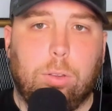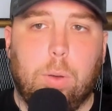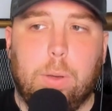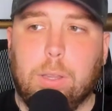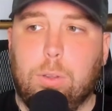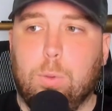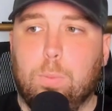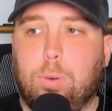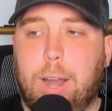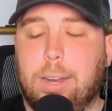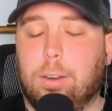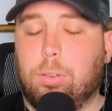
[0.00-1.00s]
going to
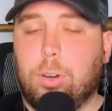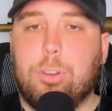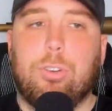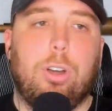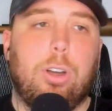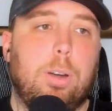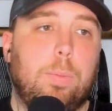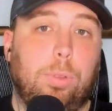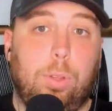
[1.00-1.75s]
branded search terms.